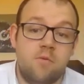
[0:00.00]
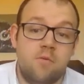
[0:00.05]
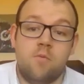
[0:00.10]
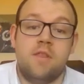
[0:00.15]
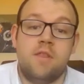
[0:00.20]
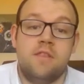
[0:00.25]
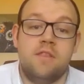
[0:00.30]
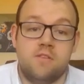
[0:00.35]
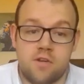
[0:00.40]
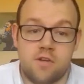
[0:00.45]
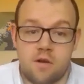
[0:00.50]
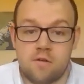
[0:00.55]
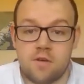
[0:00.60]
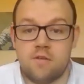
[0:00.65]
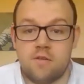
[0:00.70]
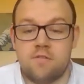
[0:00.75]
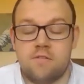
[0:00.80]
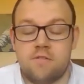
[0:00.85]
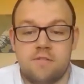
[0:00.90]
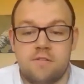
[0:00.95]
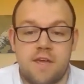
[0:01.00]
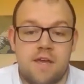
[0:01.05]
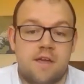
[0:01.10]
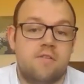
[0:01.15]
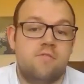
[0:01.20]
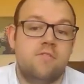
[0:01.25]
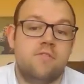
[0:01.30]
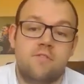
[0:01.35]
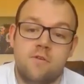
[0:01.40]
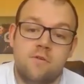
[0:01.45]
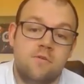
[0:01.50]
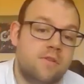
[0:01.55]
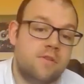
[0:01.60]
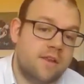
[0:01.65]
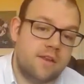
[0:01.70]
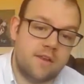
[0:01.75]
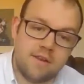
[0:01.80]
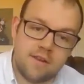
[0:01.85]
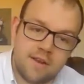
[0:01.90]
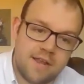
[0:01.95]
But when this child goes to secondary school and
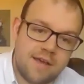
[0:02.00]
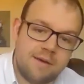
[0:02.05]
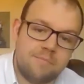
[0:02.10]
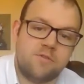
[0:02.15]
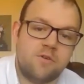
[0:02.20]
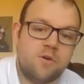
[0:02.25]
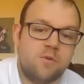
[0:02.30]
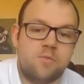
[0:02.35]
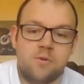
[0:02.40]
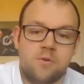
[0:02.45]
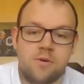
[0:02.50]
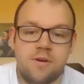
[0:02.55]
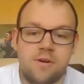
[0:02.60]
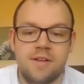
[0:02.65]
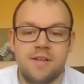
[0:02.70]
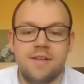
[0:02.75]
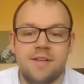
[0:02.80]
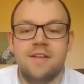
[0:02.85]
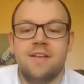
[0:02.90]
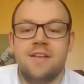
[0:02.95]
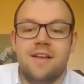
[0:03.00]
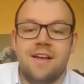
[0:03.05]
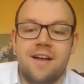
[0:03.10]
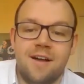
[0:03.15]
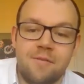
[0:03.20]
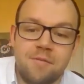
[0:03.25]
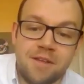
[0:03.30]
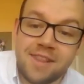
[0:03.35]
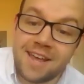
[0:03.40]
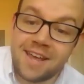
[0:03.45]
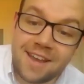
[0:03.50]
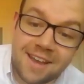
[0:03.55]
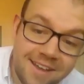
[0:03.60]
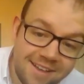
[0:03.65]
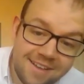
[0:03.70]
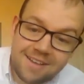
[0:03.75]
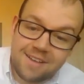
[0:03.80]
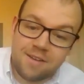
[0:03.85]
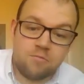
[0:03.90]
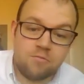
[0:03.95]
they need a laptop, or and that
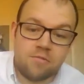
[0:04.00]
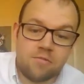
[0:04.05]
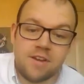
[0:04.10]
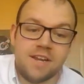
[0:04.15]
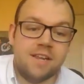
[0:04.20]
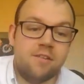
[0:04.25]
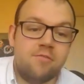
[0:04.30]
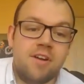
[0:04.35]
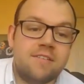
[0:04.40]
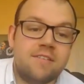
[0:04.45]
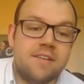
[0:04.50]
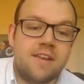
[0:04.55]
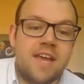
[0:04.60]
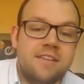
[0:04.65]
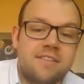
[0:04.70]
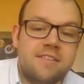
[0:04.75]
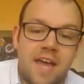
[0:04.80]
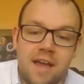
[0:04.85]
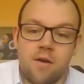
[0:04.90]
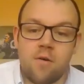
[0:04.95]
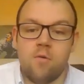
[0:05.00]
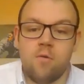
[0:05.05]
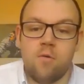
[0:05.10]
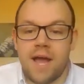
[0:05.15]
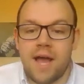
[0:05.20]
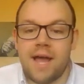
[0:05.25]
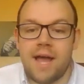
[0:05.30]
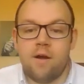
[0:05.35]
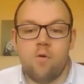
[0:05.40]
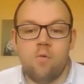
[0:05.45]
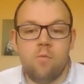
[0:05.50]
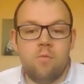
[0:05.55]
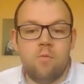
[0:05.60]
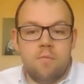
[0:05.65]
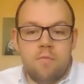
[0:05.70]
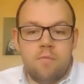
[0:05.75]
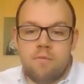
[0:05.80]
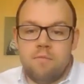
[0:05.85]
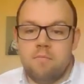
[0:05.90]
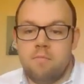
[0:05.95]
really resonates.
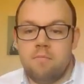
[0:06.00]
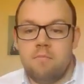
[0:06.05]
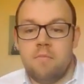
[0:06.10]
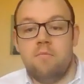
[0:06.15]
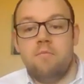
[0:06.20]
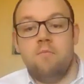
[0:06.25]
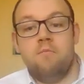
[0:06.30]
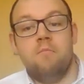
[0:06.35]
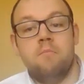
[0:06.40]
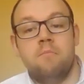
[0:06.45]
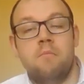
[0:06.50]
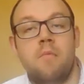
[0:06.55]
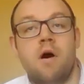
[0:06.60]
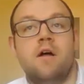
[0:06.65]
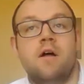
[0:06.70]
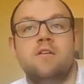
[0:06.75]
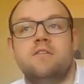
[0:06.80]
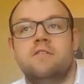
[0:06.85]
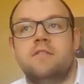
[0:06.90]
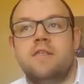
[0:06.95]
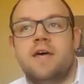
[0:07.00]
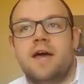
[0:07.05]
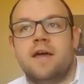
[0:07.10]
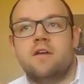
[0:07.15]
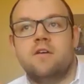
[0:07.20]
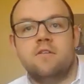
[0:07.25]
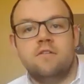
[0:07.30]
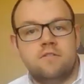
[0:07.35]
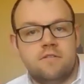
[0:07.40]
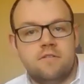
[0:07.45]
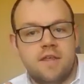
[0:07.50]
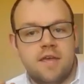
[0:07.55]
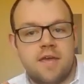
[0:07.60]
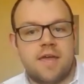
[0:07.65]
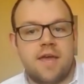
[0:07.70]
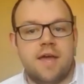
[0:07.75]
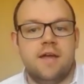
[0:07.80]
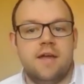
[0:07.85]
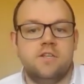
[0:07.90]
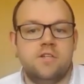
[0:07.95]
How much that can
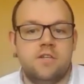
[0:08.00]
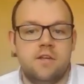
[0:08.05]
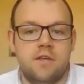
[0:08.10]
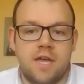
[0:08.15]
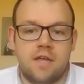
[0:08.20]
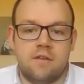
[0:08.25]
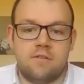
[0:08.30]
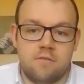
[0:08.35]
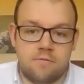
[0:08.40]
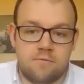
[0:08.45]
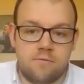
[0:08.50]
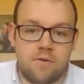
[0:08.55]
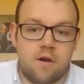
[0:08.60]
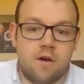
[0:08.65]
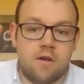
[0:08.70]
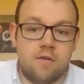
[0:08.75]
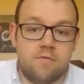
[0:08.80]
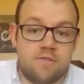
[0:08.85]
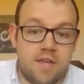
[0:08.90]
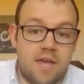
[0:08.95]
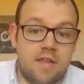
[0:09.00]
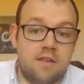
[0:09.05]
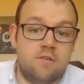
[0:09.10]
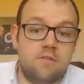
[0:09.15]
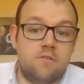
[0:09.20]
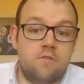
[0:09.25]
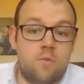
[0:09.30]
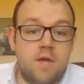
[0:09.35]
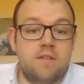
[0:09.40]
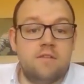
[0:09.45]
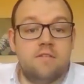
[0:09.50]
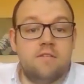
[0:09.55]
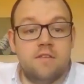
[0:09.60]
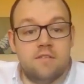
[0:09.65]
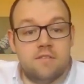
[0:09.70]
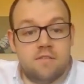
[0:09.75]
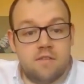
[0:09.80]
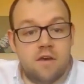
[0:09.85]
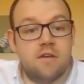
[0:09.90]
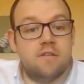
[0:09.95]
stick as you get to 5, 10, 20,
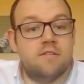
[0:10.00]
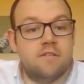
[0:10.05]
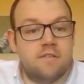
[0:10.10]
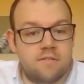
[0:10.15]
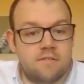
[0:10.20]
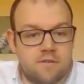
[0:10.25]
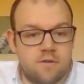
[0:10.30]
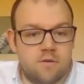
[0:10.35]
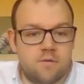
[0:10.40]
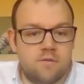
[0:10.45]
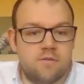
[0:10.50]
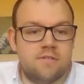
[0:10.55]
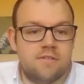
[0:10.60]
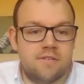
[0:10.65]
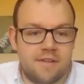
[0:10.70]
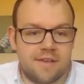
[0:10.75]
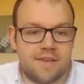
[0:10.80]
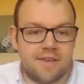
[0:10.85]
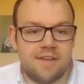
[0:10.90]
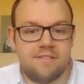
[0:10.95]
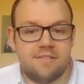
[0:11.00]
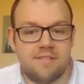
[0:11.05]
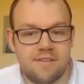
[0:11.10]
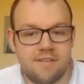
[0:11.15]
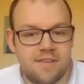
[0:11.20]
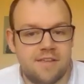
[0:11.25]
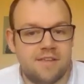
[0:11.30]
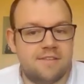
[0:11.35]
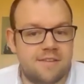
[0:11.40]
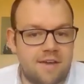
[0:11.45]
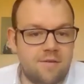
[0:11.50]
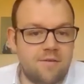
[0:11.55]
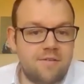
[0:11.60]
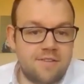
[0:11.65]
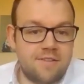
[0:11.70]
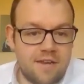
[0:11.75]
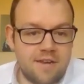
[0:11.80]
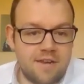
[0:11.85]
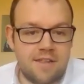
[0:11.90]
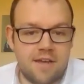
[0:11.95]
30 schools. I guess the deep
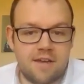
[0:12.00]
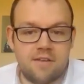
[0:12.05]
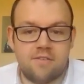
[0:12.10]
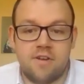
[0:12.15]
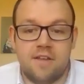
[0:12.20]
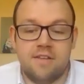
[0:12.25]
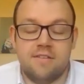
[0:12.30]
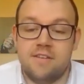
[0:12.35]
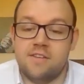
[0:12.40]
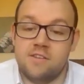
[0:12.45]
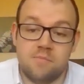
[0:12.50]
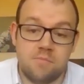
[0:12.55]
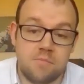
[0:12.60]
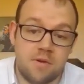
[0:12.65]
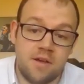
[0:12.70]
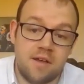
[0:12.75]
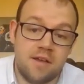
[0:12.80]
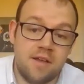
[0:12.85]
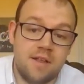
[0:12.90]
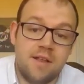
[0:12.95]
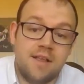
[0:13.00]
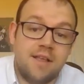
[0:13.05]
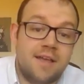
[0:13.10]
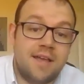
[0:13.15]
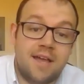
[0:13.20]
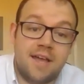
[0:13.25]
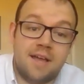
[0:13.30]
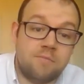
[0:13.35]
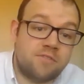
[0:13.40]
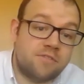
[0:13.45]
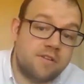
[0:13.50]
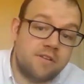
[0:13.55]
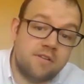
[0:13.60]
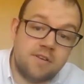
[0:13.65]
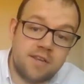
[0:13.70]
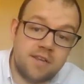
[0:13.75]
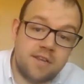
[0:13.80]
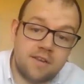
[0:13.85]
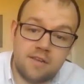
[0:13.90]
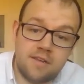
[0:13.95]
then in that transition, but
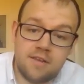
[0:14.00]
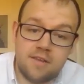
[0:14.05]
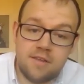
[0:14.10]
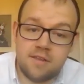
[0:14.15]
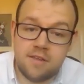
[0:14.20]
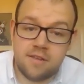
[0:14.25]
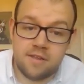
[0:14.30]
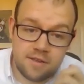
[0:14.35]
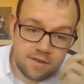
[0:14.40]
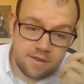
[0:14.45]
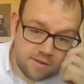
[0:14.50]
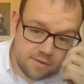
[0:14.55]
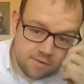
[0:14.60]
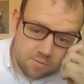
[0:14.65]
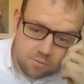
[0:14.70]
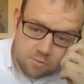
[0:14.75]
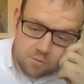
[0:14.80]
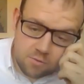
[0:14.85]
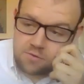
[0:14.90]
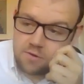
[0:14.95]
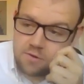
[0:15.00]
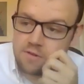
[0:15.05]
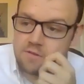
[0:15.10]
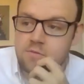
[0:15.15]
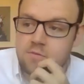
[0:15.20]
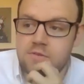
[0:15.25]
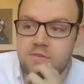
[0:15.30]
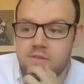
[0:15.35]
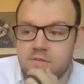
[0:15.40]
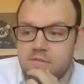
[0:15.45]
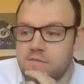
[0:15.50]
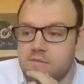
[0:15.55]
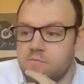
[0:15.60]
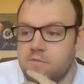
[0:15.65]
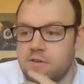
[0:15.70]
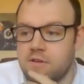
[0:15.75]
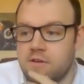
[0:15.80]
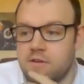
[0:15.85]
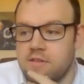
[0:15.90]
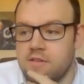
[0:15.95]
absolutely in a small trust, we're seeing some
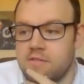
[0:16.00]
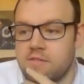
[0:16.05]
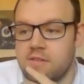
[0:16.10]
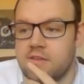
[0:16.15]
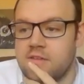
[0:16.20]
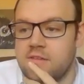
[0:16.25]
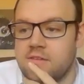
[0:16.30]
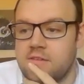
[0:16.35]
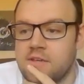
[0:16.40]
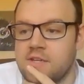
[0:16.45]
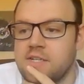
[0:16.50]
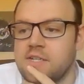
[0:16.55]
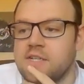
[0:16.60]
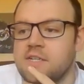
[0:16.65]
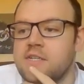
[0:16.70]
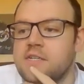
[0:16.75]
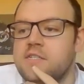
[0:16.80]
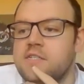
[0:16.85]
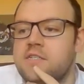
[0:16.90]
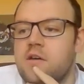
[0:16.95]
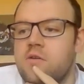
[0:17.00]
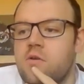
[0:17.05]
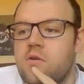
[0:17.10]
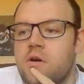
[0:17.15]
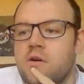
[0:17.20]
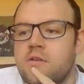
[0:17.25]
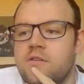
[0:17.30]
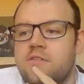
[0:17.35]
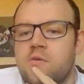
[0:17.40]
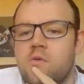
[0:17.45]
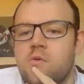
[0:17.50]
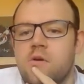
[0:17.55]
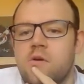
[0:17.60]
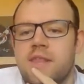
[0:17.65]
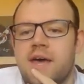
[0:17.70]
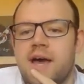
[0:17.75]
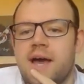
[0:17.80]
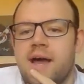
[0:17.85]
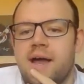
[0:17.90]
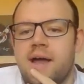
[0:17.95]
really great things. So
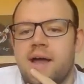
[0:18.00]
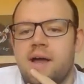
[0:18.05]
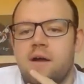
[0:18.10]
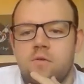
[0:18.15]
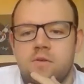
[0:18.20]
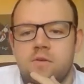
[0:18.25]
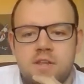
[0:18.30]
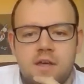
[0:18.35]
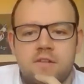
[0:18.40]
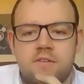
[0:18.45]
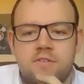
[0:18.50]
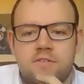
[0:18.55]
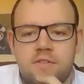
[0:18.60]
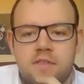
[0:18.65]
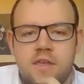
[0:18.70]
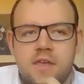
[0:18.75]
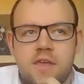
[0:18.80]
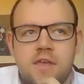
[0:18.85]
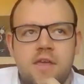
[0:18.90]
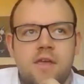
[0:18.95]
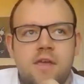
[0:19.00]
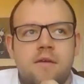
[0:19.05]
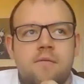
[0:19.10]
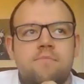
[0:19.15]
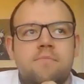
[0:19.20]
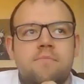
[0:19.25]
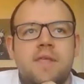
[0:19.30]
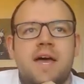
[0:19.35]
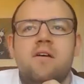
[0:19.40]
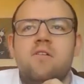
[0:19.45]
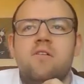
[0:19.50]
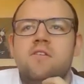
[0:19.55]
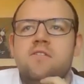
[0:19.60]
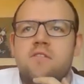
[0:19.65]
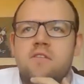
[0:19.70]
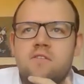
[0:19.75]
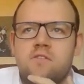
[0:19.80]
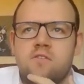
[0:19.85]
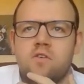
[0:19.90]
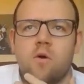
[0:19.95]
on that, how does the
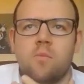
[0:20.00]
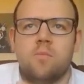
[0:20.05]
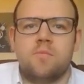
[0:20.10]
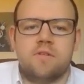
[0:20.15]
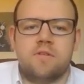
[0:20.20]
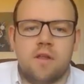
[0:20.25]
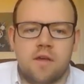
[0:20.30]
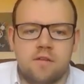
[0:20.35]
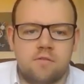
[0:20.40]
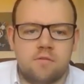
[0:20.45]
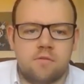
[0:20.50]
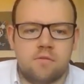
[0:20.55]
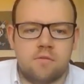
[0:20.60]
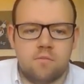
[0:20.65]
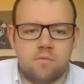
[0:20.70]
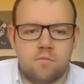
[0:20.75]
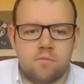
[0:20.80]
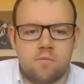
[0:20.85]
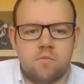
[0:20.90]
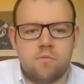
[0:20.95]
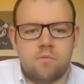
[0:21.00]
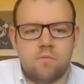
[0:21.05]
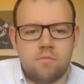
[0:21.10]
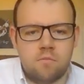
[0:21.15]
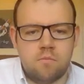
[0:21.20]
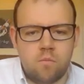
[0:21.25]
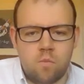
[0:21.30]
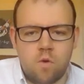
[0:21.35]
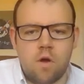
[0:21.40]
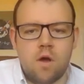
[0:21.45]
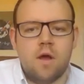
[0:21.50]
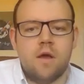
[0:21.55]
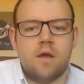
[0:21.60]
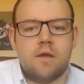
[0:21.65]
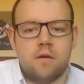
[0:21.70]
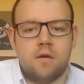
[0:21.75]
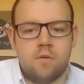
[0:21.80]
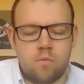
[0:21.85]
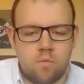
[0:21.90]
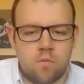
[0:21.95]
top slice
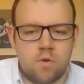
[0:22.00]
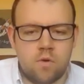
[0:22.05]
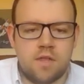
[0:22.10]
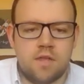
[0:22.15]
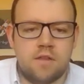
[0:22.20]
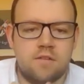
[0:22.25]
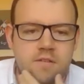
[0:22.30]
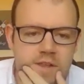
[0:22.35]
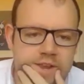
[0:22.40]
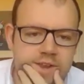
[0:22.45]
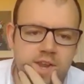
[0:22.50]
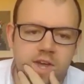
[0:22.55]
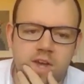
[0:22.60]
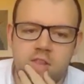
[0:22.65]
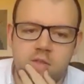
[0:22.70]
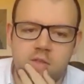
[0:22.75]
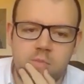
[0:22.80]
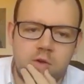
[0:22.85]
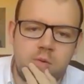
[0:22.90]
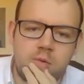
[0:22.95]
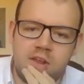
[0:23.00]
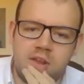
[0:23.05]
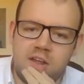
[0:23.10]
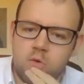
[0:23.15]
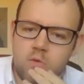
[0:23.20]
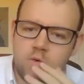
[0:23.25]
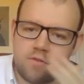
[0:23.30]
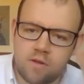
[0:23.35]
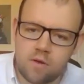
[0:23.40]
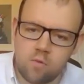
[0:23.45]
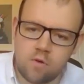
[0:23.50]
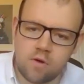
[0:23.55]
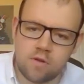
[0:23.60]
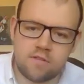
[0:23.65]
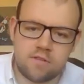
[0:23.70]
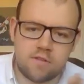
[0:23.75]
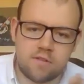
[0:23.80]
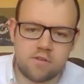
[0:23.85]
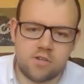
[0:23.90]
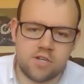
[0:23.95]
work within SENDAT at the moment, and also
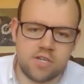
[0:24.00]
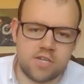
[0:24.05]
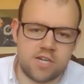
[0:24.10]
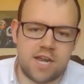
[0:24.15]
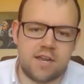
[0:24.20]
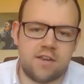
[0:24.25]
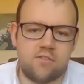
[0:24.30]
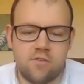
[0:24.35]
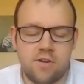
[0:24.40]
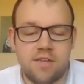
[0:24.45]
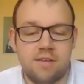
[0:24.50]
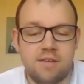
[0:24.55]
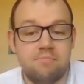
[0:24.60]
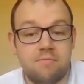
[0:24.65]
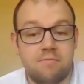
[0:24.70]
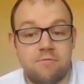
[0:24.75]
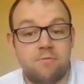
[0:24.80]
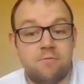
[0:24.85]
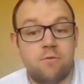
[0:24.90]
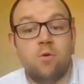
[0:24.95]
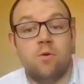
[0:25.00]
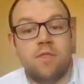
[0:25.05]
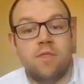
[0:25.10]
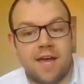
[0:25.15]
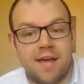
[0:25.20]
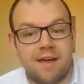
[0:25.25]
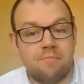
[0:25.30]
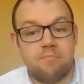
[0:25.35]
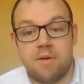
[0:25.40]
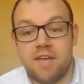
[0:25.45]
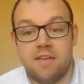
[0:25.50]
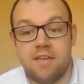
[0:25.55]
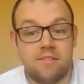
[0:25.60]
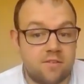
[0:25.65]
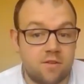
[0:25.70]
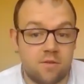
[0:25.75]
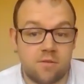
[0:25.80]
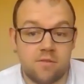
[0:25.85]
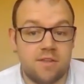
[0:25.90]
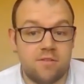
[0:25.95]
what's the trajectory for that
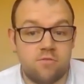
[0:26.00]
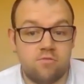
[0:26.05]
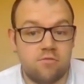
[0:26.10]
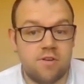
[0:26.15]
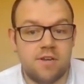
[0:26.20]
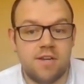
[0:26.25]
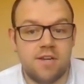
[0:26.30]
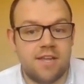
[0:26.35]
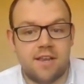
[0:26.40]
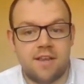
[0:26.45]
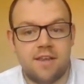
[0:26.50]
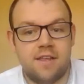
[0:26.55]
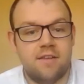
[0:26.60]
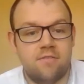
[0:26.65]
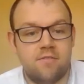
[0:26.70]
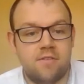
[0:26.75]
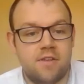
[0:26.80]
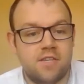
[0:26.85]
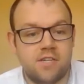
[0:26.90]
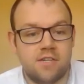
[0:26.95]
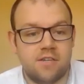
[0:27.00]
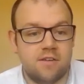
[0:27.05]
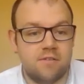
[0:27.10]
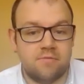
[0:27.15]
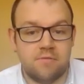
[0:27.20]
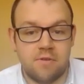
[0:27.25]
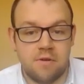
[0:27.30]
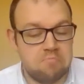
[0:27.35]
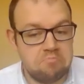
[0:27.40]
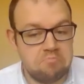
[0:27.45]
based on this really clear vision of,